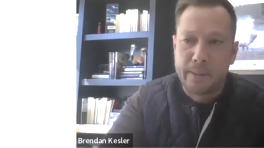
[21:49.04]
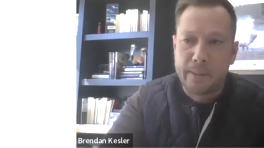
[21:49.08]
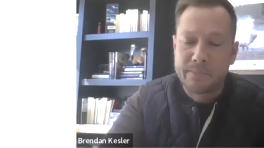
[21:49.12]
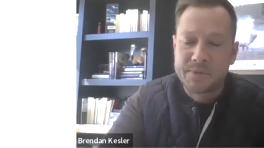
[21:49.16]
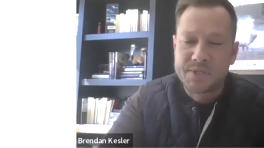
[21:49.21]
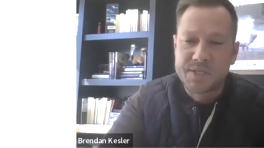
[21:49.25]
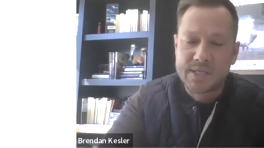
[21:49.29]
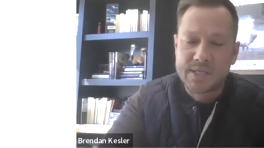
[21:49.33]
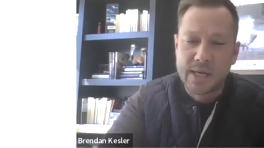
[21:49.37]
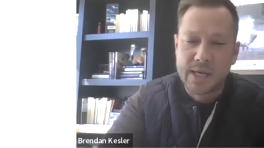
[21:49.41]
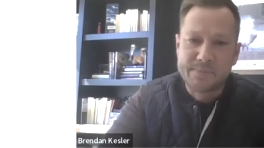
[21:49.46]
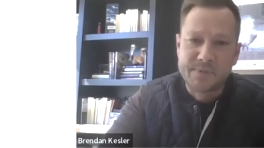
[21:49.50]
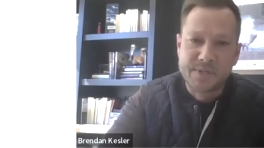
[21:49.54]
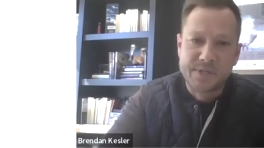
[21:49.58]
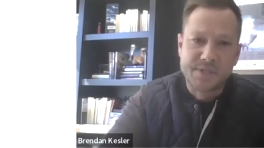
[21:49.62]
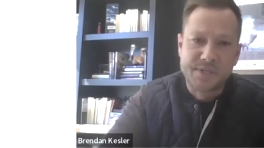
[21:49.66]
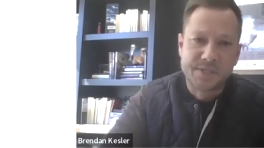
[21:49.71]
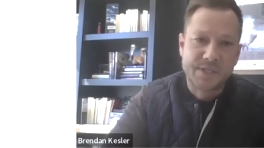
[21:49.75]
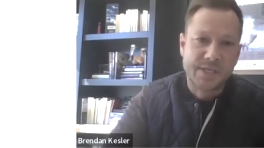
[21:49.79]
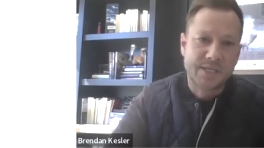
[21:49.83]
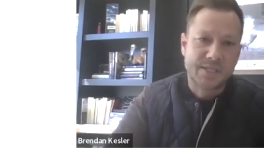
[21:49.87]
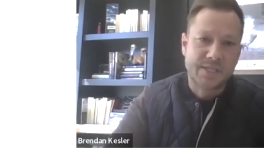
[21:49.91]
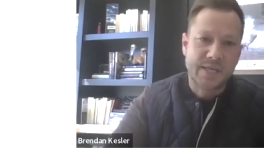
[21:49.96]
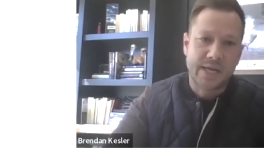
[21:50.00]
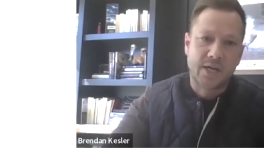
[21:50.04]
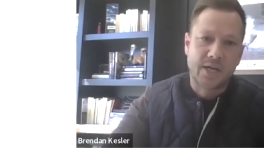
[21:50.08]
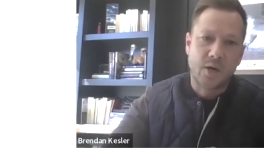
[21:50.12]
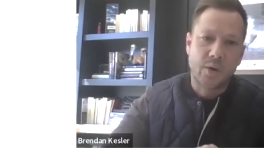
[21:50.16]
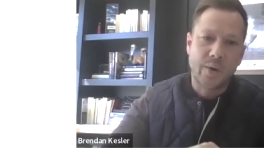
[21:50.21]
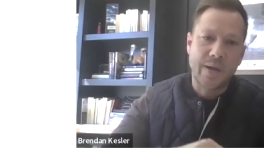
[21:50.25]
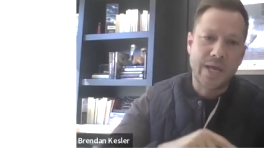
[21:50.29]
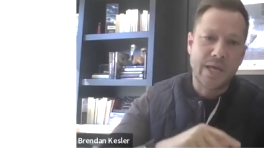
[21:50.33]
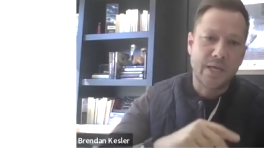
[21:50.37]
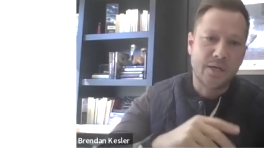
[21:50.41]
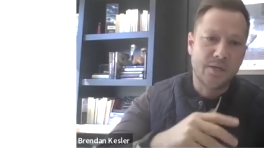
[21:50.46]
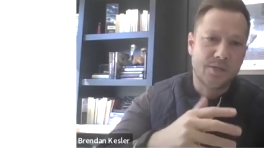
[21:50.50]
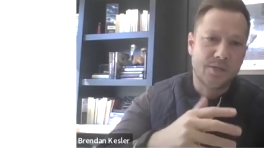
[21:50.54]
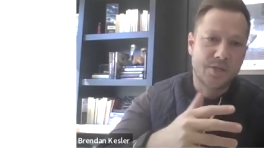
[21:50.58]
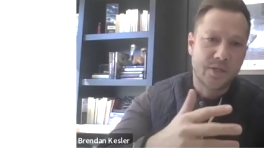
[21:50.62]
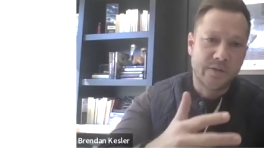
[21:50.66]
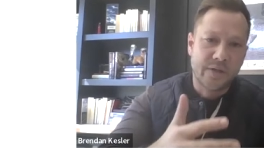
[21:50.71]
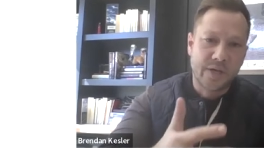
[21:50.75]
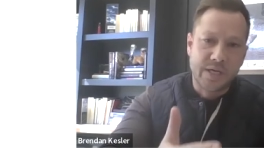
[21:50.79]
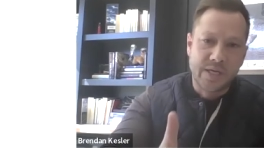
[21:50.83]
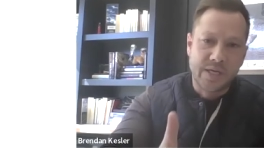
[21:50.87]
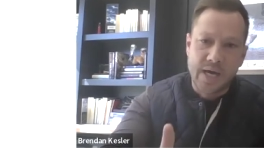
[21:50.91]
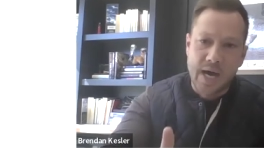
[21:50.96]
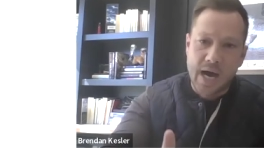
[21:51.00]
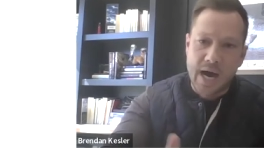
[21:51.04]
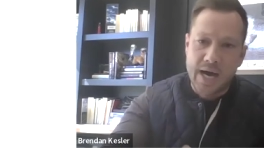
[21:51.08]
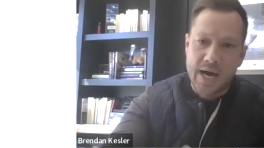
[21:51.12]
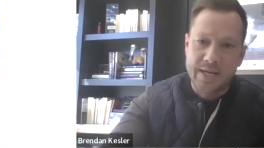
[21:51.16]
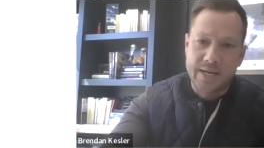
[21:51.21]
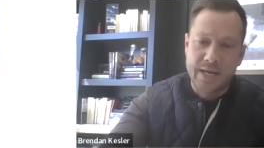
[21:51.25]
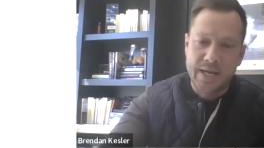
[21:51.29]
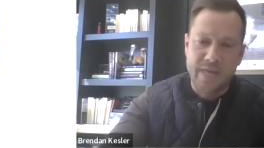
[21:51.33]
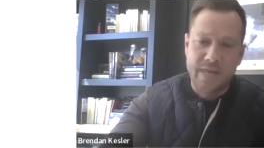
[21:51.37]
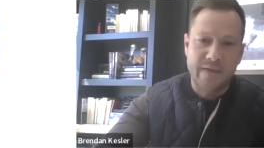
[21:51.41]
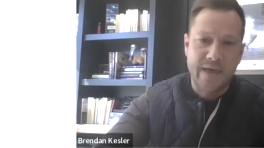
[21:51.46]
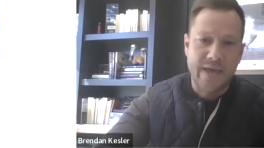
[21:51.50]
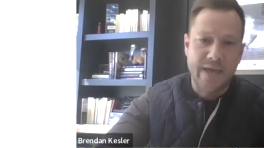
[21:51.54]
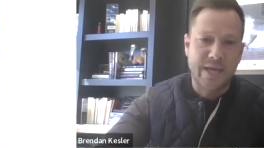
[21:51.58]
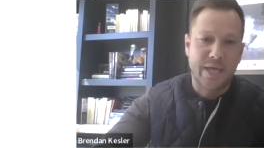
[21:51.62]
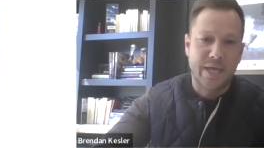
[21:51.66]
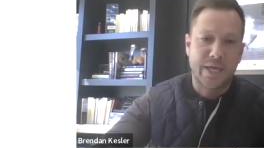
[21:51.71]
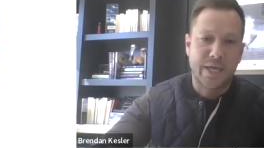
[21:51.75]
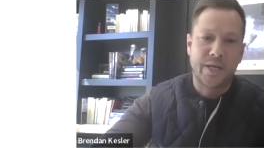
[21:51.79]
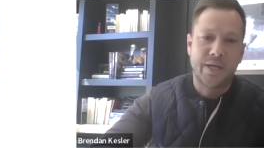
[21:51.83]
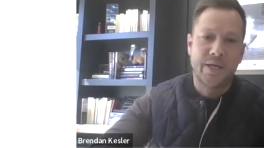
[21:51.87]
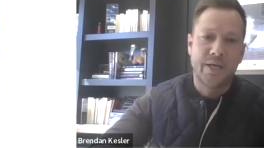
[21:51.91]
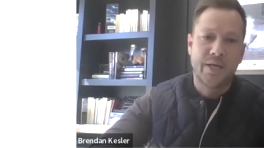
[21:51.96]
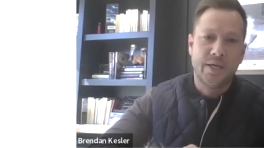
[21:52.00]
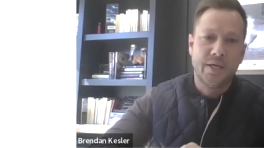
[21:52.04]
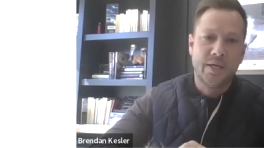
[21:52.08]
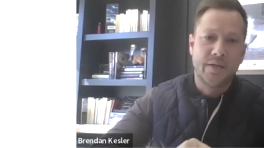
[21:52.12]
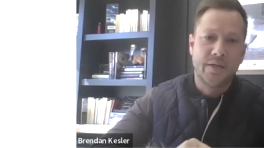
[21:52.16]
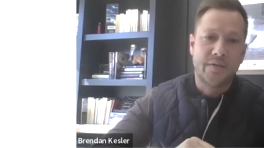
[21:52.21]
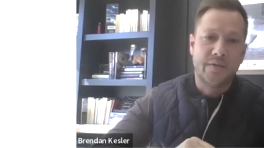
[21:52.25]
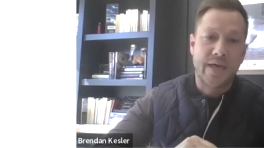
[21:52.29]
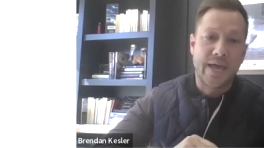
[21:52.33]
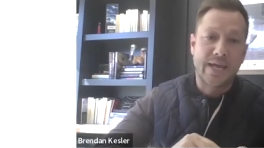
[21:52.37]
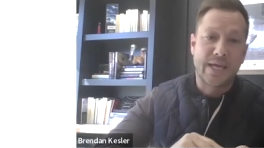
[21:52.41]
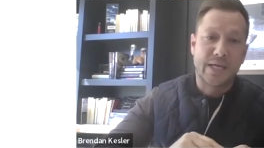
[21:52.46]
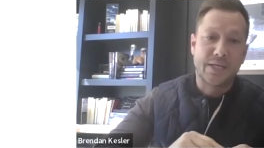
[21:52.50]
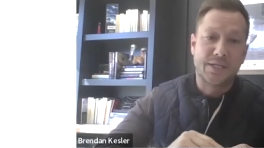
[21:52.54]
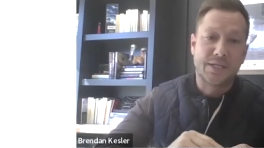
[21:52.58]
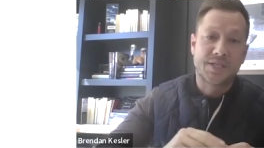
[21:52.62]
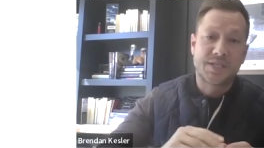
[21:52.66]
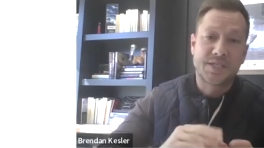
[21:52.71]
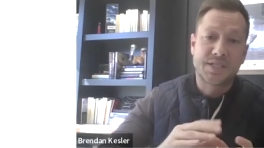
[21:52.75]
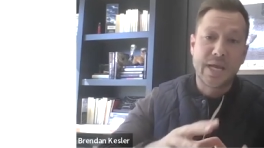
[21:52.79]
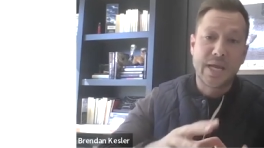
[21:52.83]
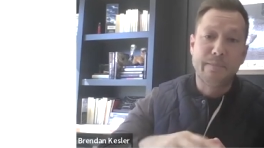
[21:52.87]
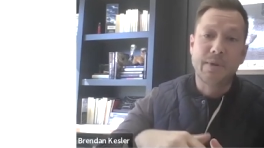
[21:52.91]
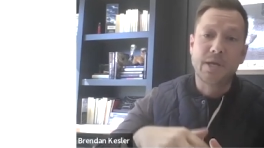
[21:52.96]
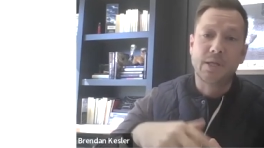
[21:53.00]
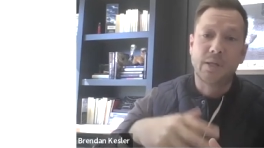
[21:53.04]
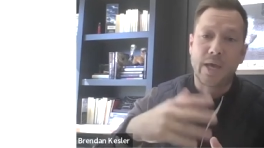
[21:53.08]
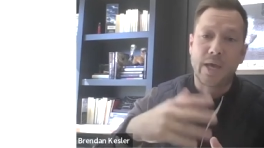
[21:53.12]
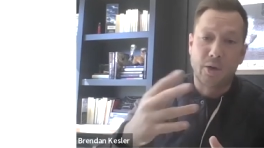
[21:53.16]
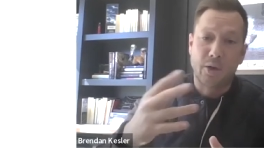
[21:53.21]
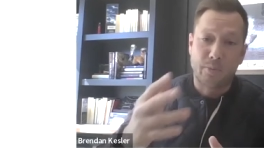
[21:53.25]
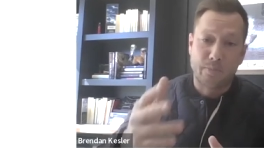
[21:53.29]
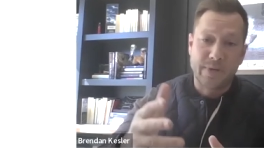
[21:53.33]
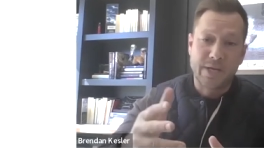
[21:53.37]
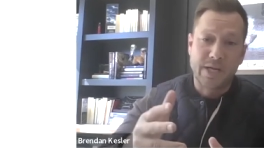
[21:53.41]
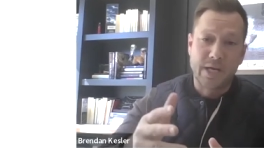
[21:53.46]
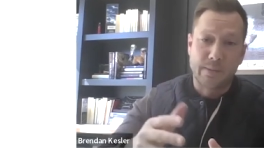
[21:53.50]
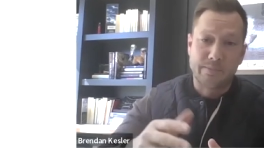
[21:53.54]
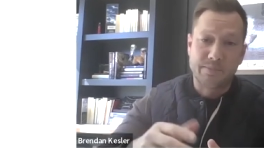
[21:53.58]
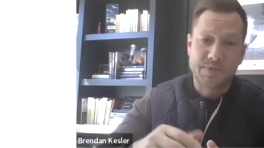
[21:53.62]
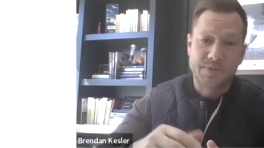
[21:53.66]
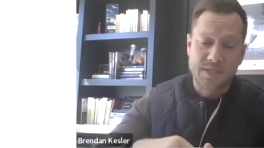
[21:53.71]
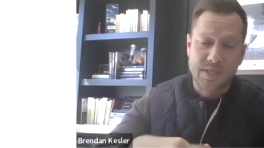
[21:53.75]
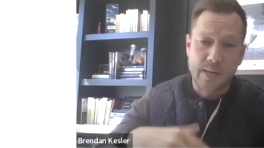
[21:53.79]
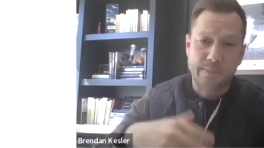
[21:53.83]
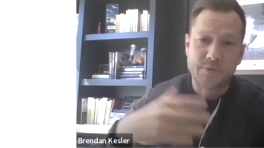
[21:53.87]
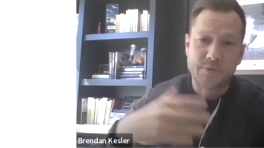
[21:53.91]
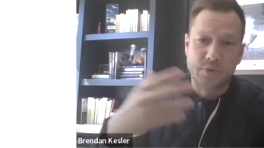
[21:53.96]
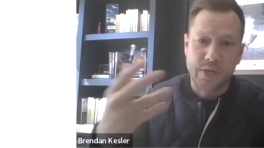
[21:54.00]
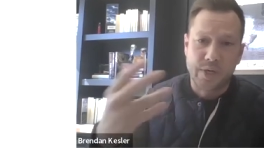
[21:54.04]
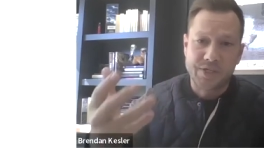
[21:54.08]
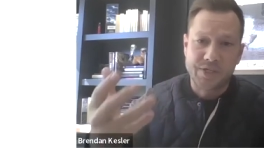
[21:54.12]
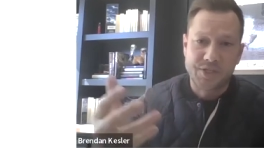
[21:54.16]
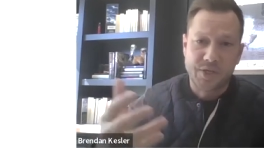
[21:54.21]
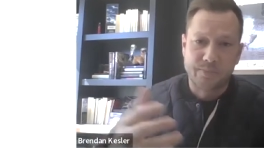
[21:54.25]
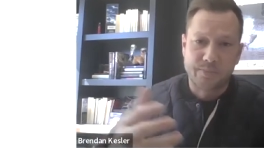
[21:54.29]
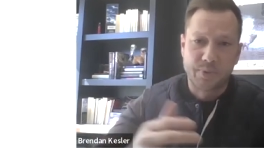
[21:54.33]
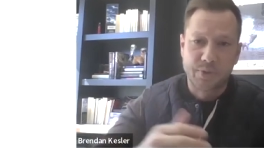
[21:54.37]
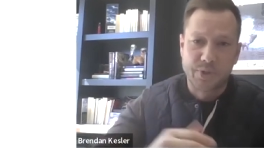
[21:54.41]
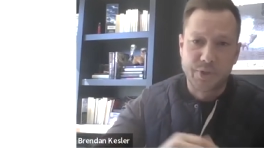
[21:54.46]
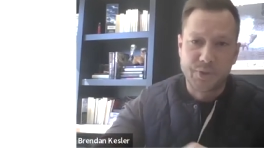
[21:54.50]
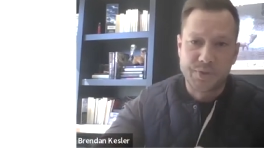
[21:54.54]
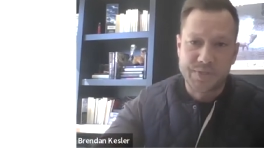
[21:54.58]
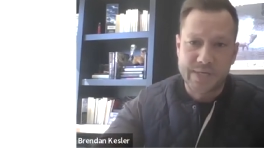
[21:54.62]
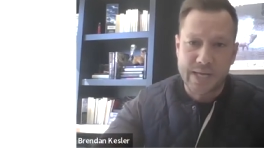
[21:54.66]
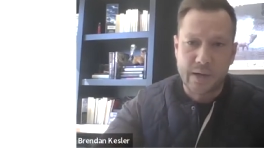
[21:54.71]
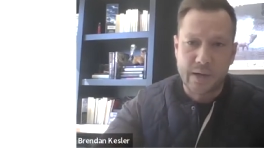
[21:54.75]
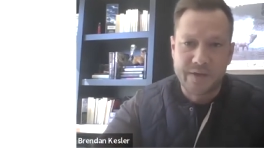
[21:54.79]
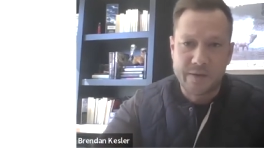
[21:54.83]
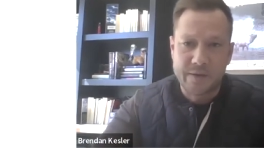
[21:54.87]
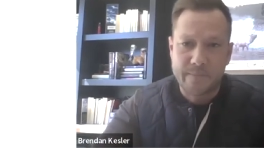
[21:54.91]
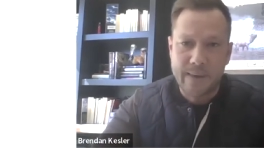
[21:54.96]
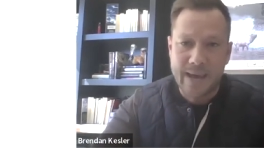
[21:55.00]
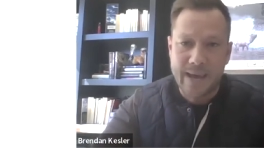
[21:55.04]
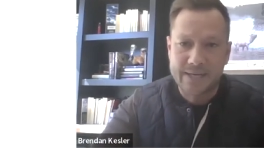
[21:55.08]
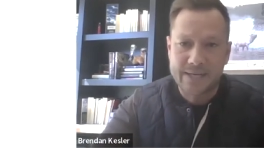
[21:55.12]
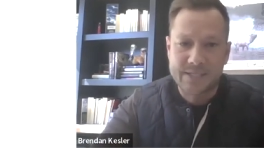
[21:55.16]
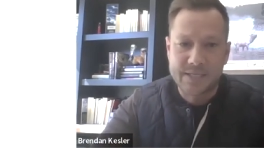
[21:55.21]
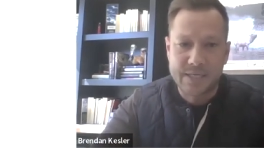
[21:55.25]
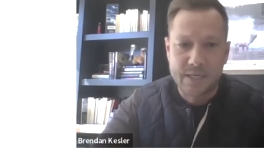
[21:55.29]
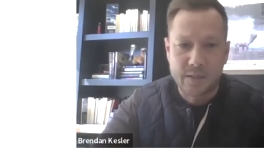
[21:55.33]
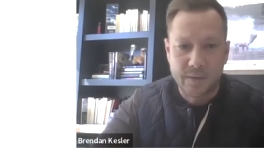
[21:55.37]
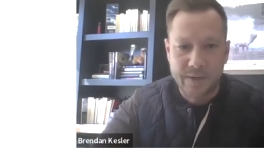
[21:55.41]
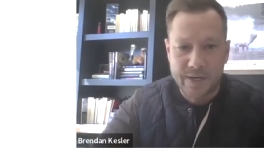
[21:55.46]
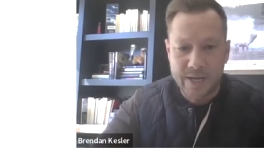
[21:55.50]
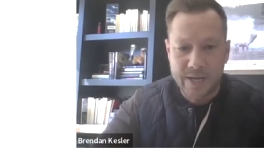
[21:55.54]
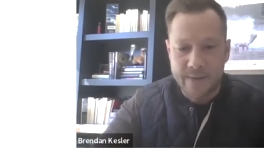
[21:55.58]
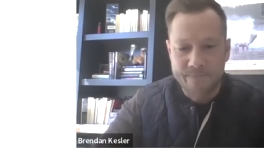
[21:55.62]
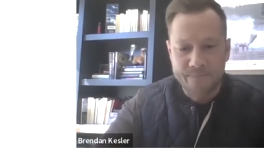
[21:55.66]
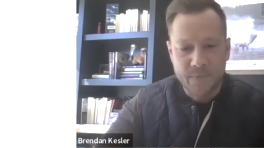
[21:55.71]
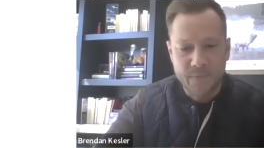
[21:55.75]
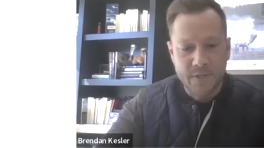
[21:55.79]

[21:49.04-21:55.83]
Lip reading: substances that go into the gut, and they can stimulate or become substrates to produce healthy bacteria.